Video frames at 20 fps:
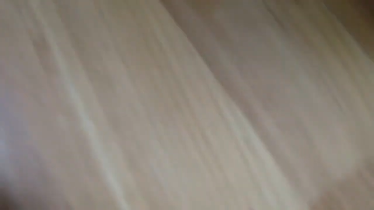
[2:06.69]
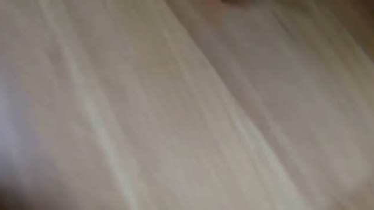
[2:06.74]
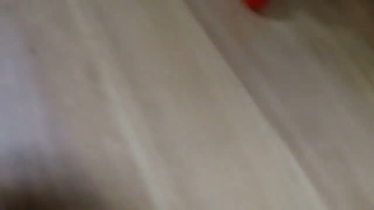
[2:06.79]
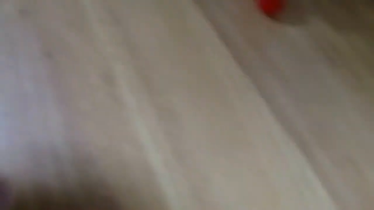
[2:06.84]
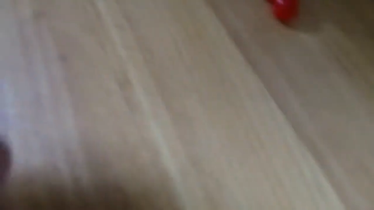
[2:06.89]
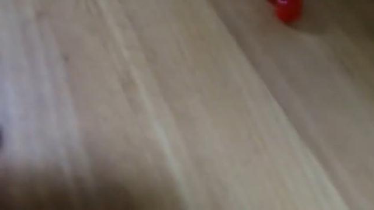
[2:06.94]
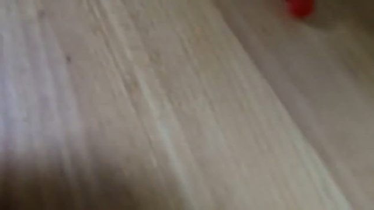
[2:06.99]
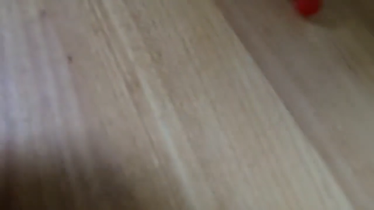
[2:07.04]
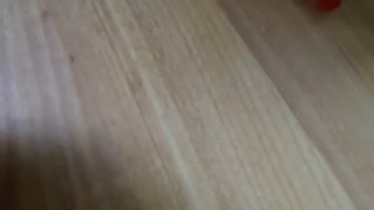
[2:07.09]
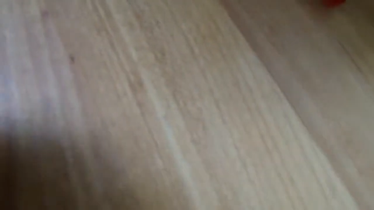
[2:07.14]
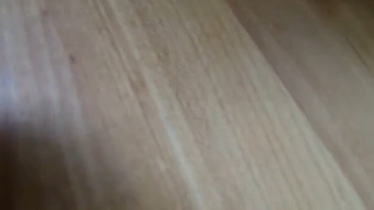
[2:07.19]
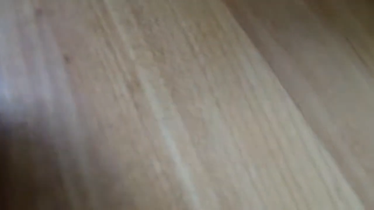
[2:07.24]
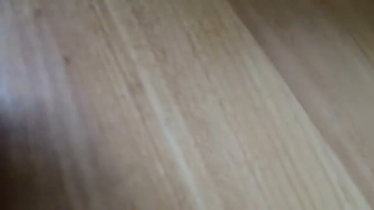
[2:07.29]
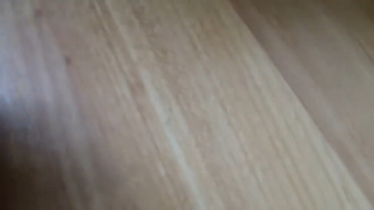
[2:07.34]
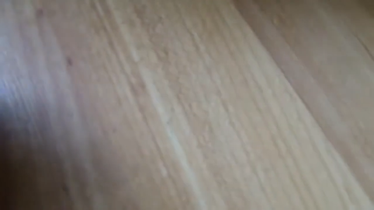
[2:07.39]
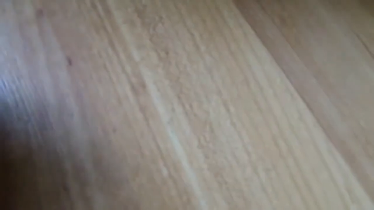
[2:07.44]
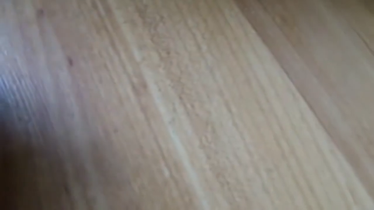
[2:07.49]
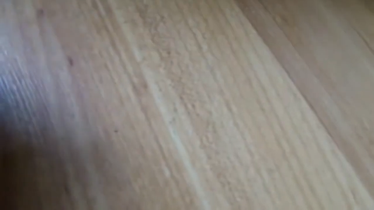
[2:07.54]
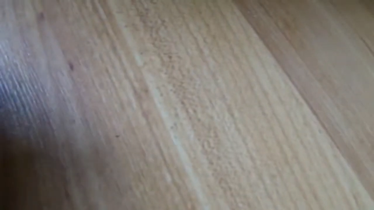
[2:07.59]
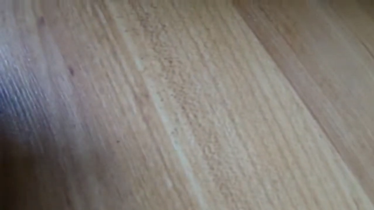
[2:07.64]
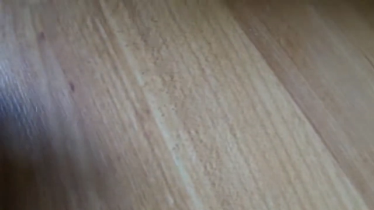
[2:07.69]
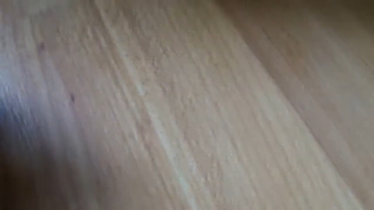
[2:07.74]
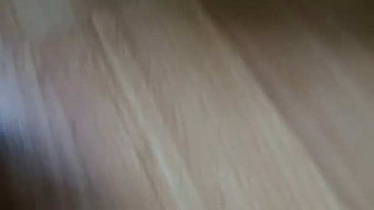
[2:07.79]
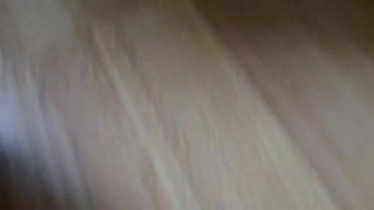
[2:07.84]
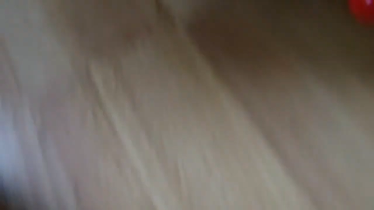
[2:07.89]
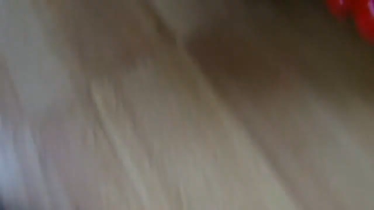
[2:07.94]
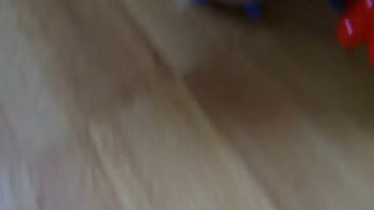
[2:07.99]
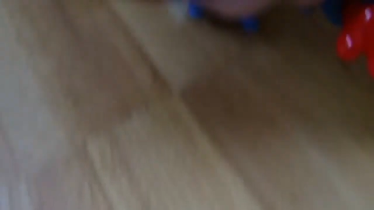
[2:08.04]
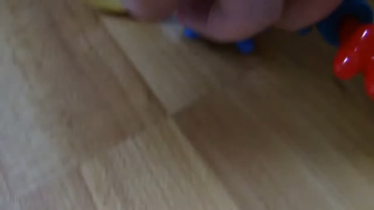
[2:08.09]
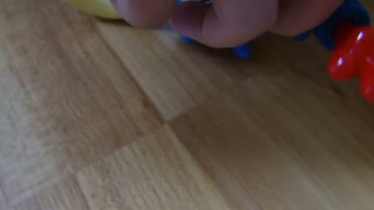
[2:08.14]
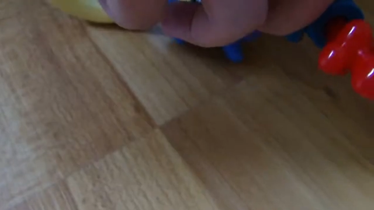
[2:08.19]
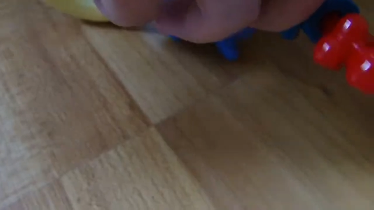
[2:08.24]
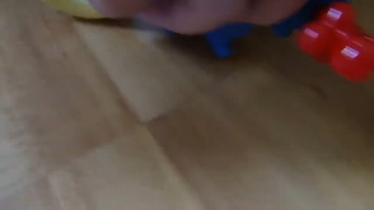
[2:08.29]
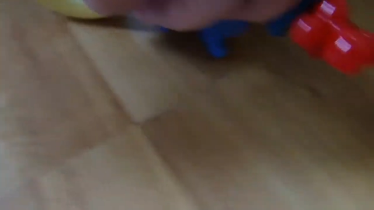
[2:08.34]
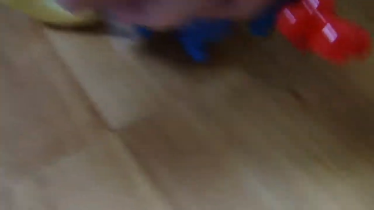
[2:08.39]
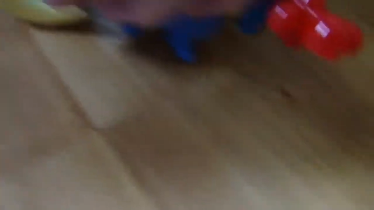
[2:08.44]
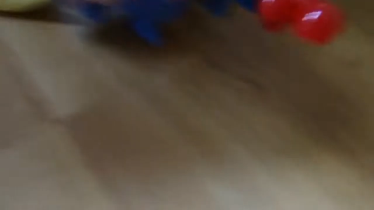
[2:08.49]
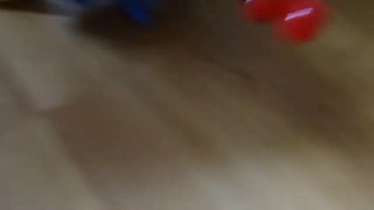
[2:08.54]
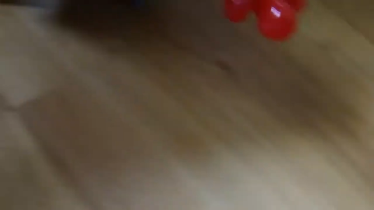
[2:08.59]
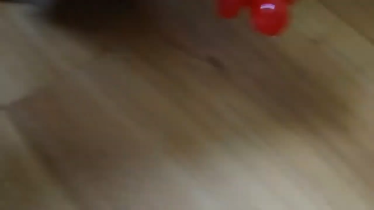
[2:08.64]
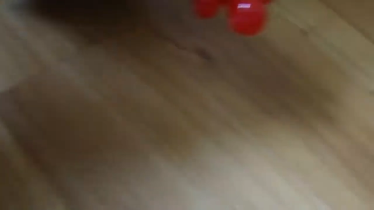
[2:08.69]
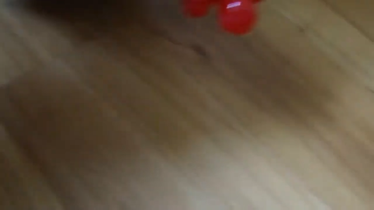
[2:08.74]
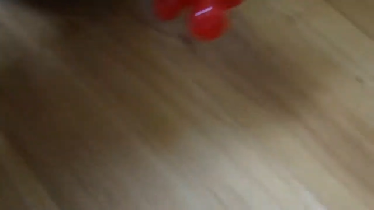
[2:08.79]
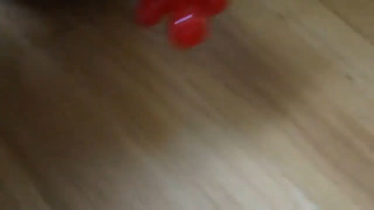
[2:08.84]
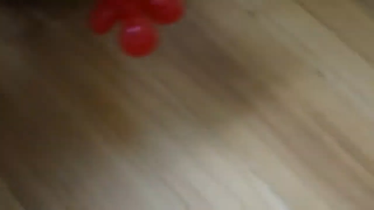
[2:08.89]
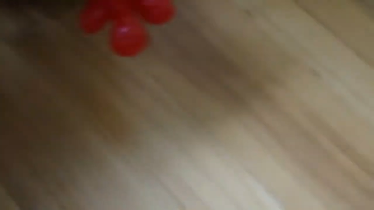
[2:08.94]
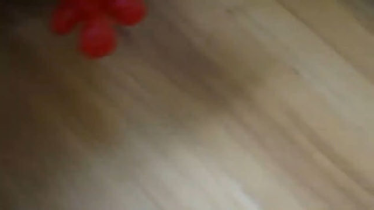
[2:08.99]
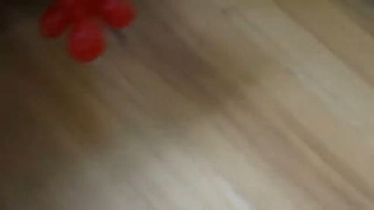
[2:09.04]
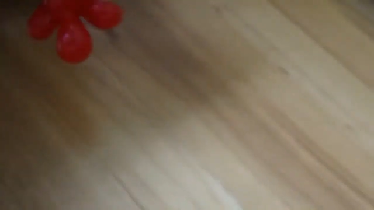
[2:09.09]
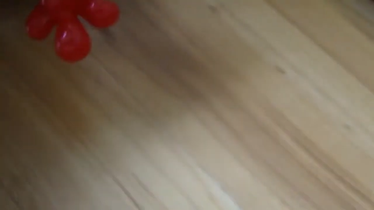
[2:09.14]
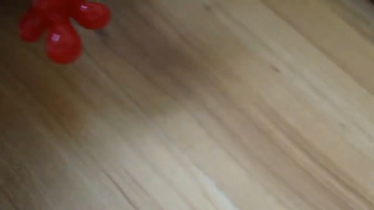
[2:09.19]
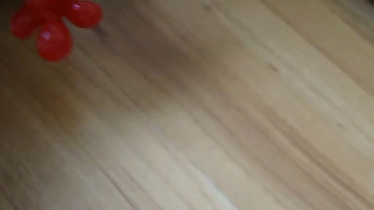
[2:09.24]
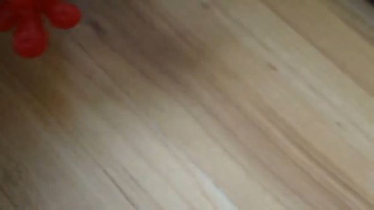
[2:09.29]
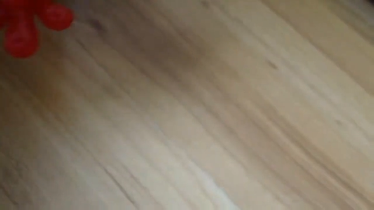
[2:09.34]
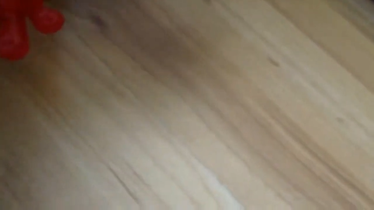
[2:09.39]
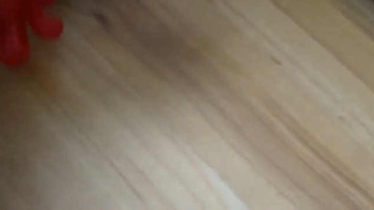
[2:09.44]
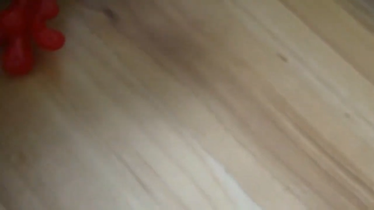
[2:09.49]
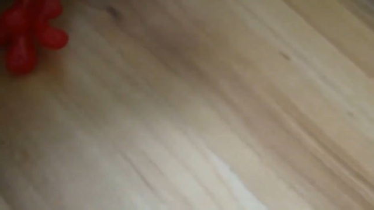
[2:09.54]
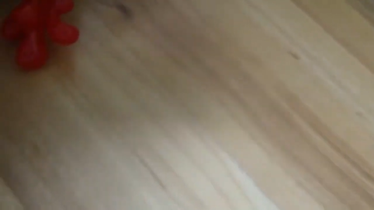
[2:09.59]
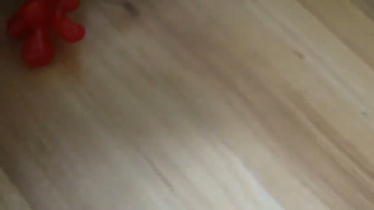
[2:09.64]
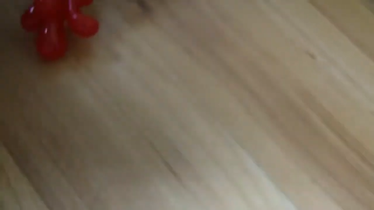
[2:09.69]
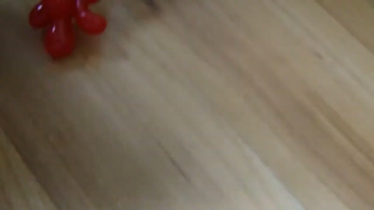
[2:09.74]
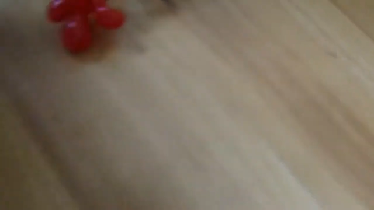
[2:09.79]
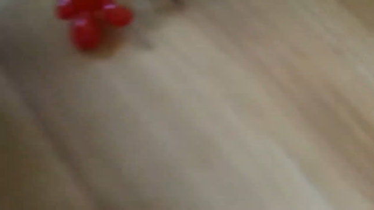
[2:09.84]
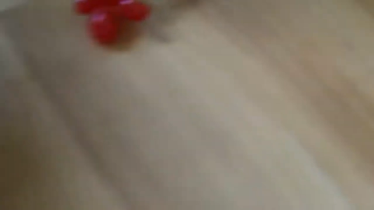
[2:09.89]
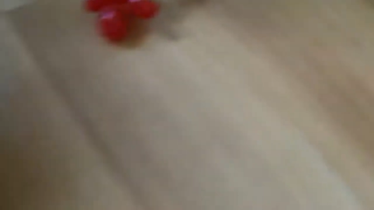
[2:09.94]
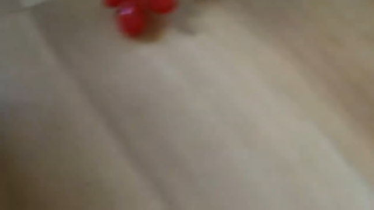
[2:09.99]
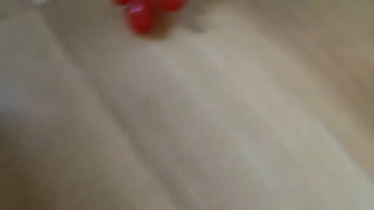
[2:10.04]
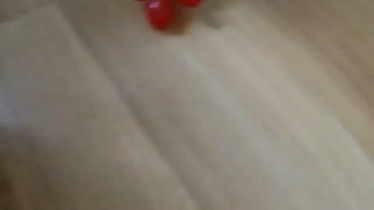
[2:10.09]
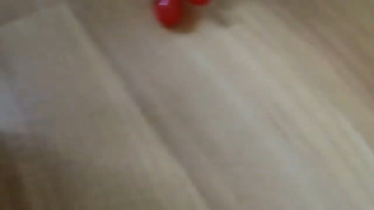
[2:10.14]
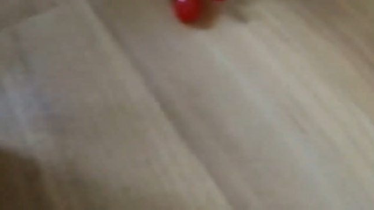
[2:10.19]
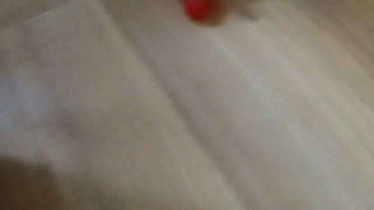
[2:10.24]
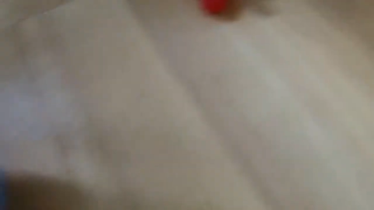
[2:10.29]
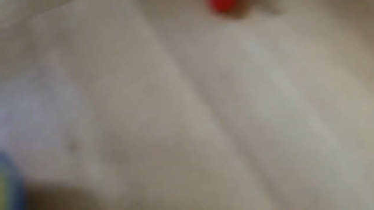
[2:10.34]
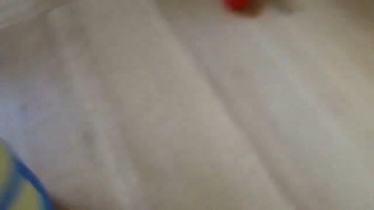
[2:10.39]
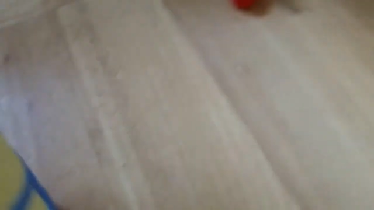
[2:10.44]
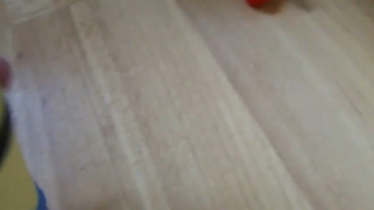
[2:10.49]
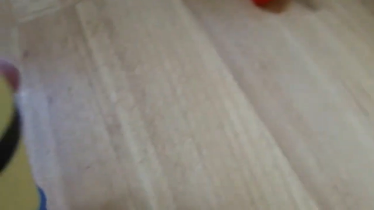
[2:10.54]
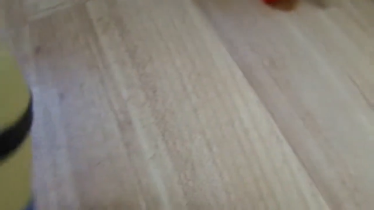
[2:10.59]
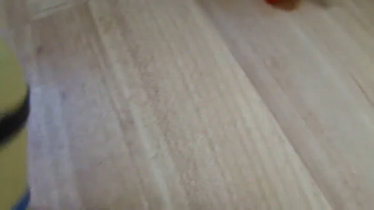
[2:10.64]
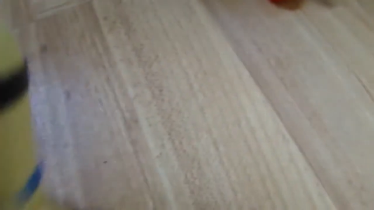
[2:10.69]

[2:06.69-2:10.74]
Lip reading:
(no speaker visible)